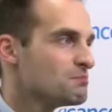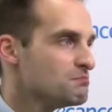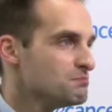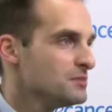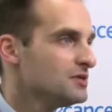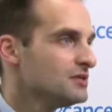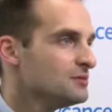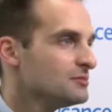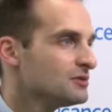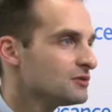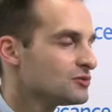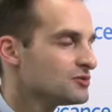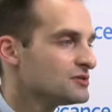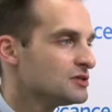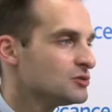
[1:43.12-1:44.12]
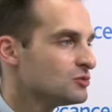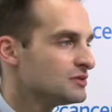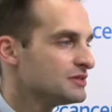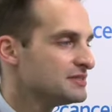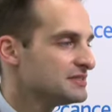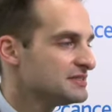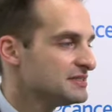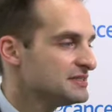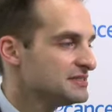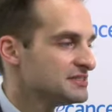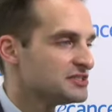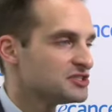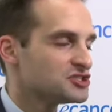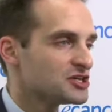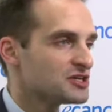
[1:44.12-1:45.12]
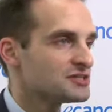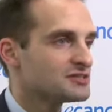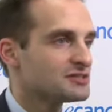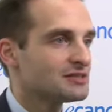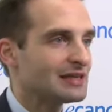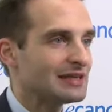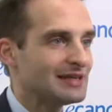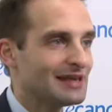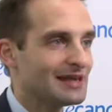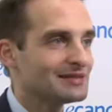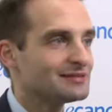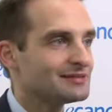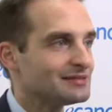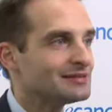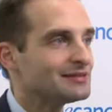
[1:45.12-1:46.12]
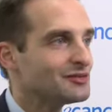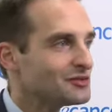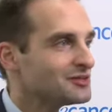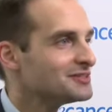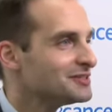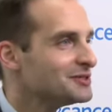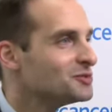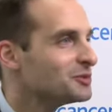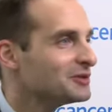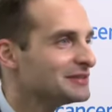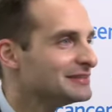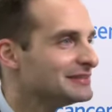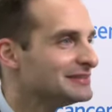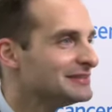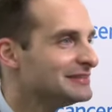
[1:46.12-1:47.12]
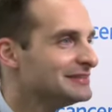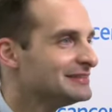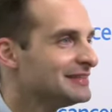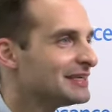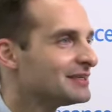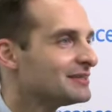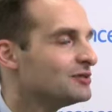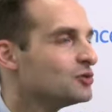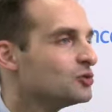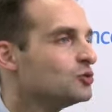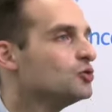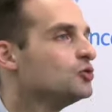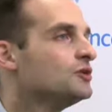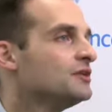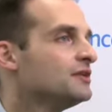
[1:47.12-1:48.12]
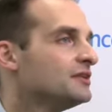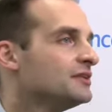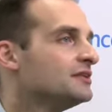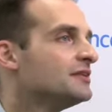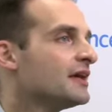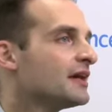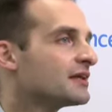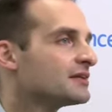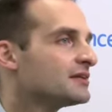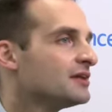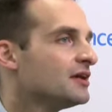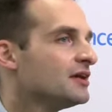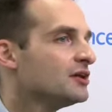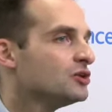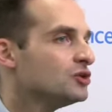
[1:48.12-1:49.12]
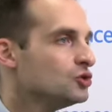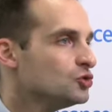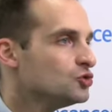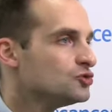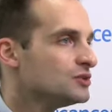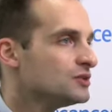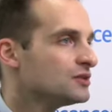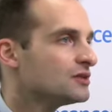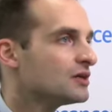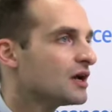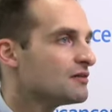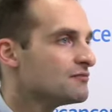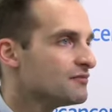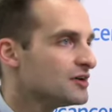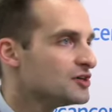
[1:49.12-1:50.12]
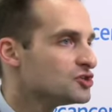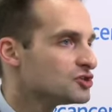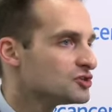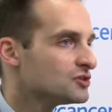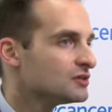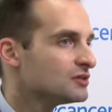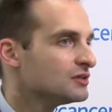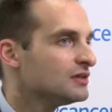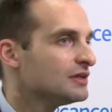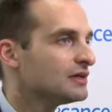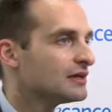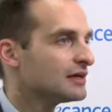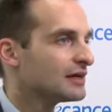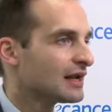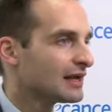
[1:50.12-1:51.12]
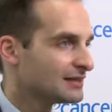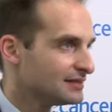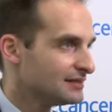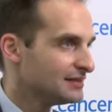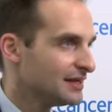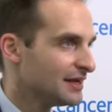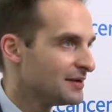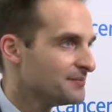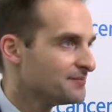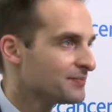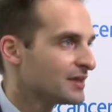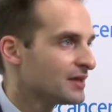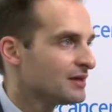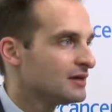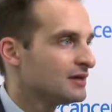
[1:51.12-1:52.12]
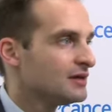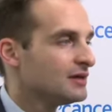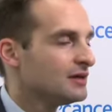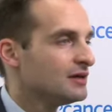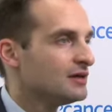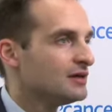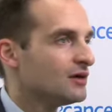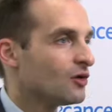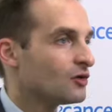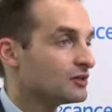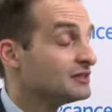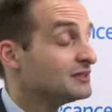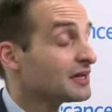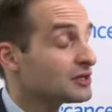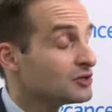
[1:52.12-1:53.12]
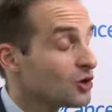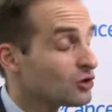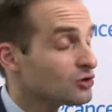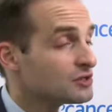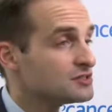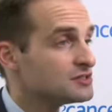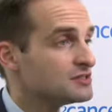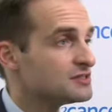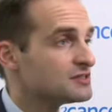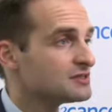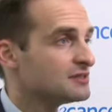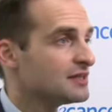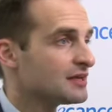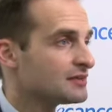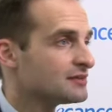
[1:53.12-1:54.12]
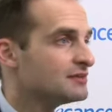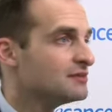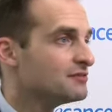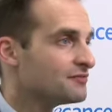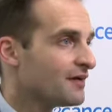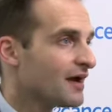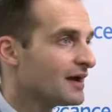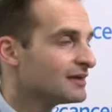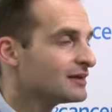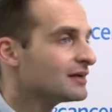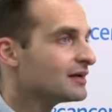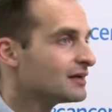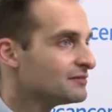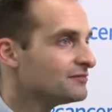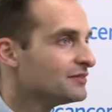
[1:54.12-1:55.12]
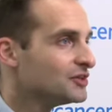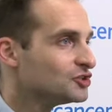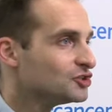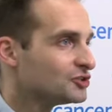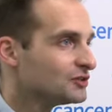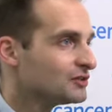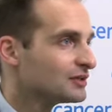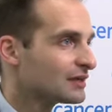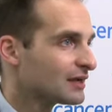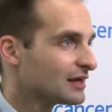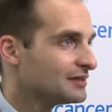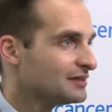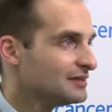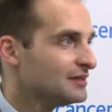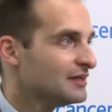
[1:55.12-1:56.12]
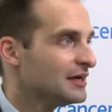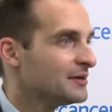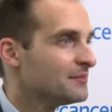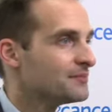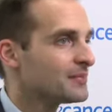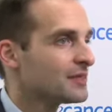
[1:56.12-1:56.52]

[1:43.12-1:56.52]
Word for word: minimal residual disease is just that residual disease that you couldn't detect using conventional criteria or the technologies that define conventional criteria.